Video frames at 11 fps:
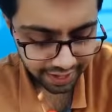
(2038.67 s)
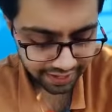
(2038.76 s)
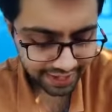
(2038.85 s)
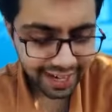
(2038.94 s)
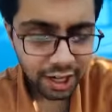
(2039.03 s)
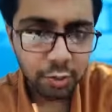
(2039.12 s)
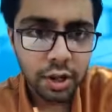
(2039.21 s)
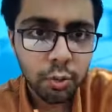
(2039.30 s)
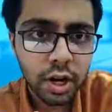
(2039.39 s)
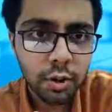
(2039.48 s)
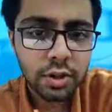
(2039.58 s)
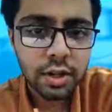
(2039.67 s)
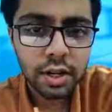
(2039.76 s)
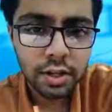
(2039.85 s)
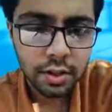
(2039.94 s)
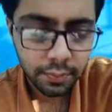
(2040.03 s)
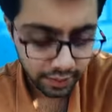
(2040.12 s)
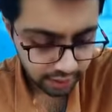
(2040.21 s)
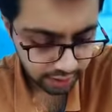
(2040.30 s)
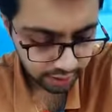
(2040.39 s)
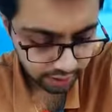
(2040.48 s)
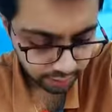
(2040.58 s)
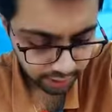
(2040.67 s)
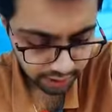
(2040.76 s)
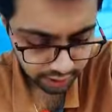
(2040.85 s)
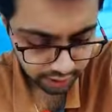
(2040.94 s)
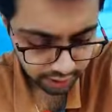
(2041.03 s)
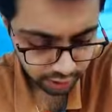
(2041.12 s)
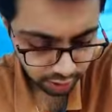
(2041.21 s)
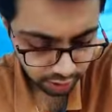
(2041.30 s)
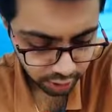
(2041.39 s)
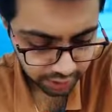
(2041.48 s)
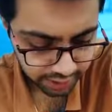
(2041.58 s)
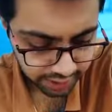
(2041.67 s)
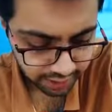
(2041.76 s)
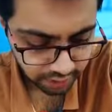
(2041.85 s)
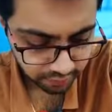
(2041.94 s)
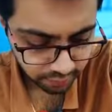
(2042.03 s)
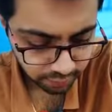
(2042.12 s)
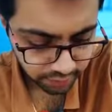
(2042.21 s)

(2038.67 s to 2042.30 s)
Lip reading: In that question, what I was telling in the penicillin, basically it is not a contraindication for